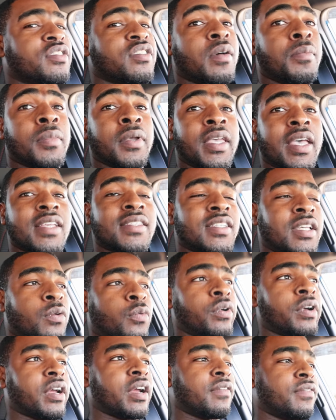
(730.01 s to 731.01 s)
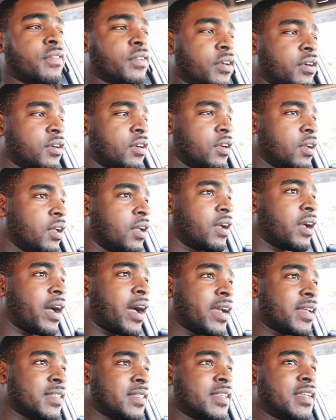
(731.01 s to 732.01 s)
So I'm guessing whatever
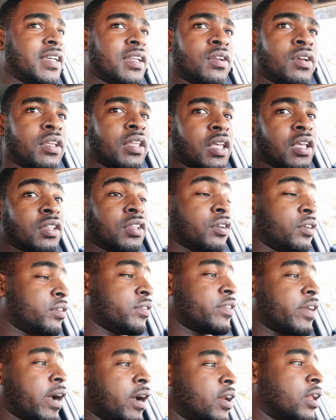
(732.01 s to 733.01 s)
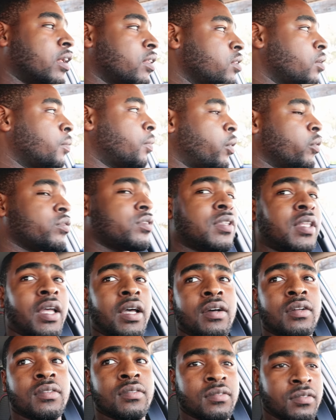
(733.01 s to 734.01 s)
I did, either tying the bolts
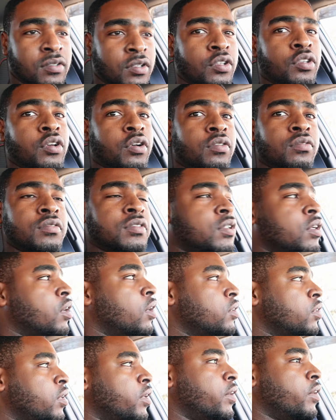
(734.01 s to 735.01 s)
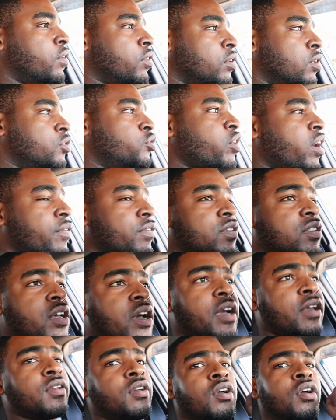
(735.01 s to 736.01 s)
down, you know, on the here on the driver's
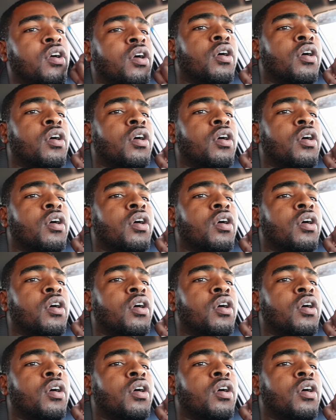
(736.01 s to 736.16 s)
side,